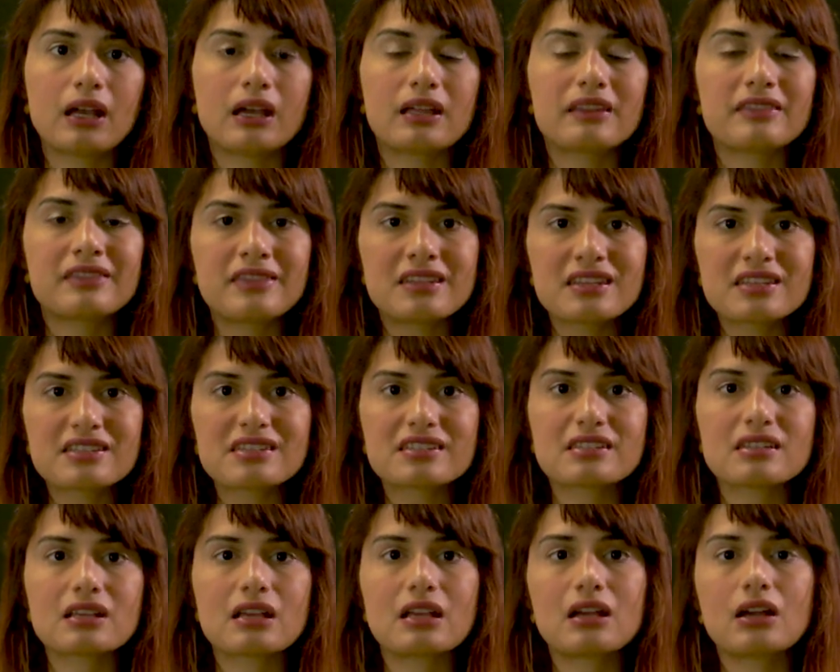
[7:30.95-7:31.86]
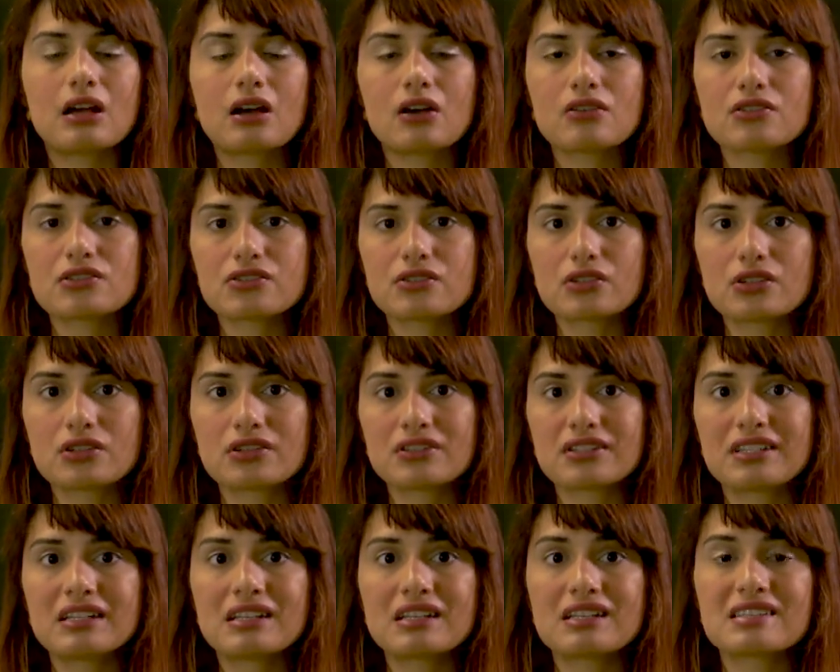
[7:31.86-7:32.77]
This
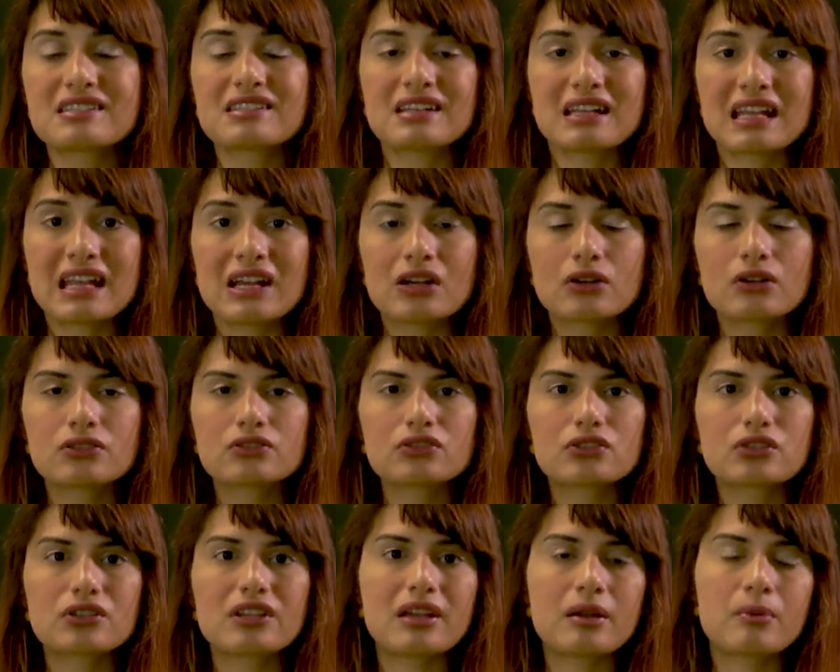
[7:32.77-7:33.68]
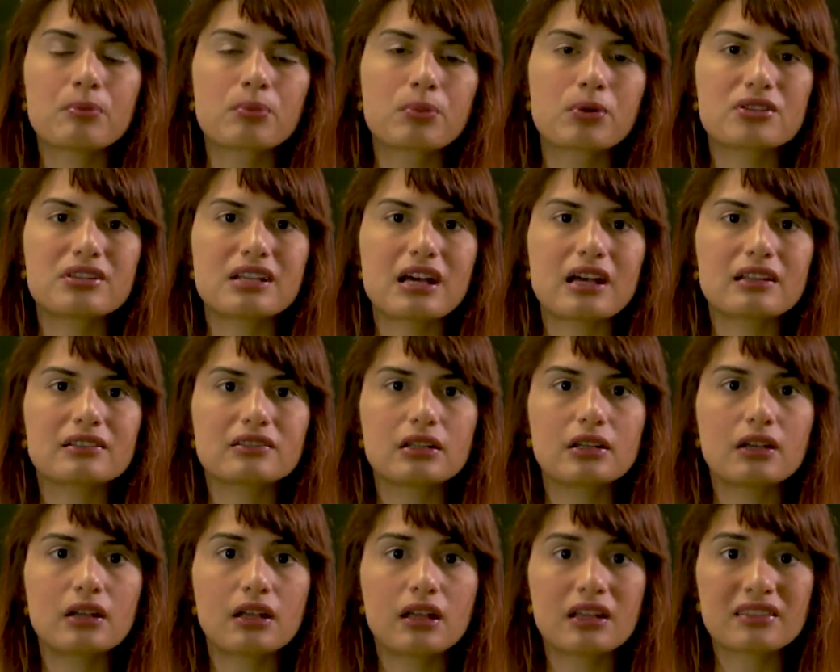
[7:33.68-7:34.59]
uncertainty is inherent to the input
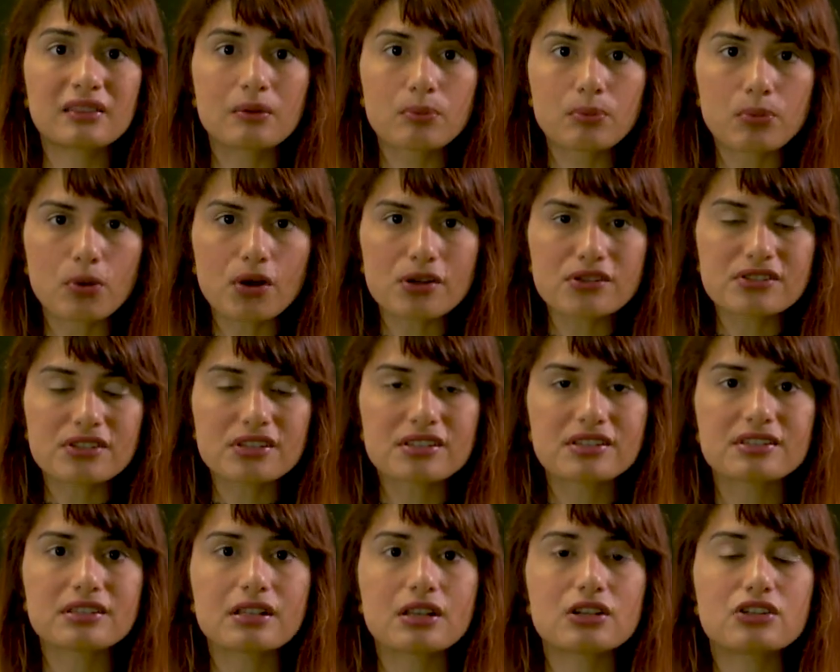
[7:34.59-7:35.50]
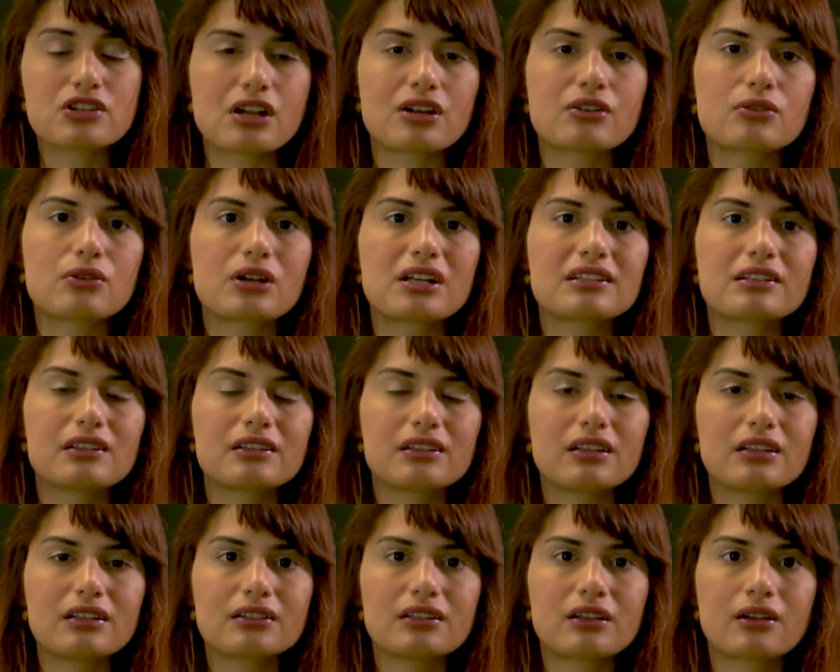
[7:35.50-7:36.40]
data and the process that generated
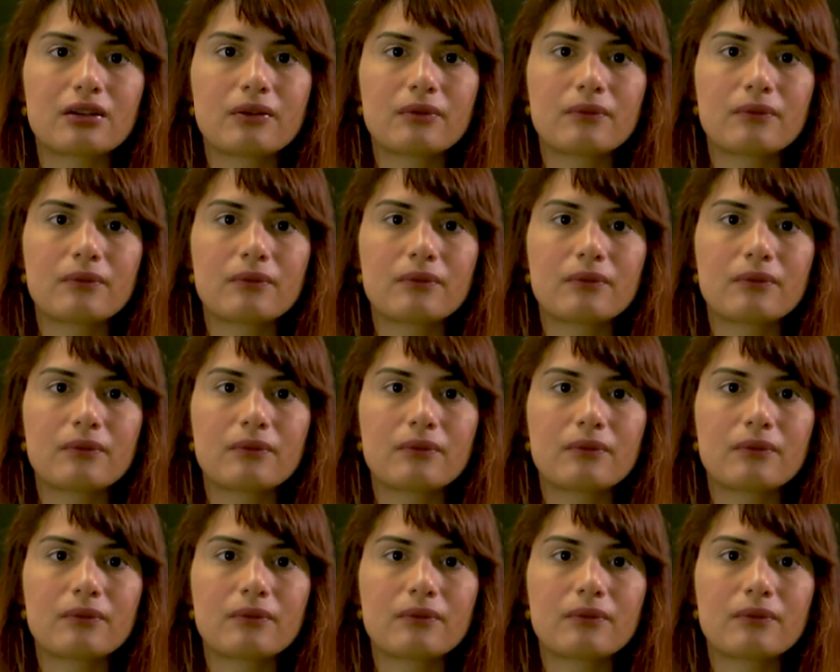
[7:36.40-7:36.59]
it.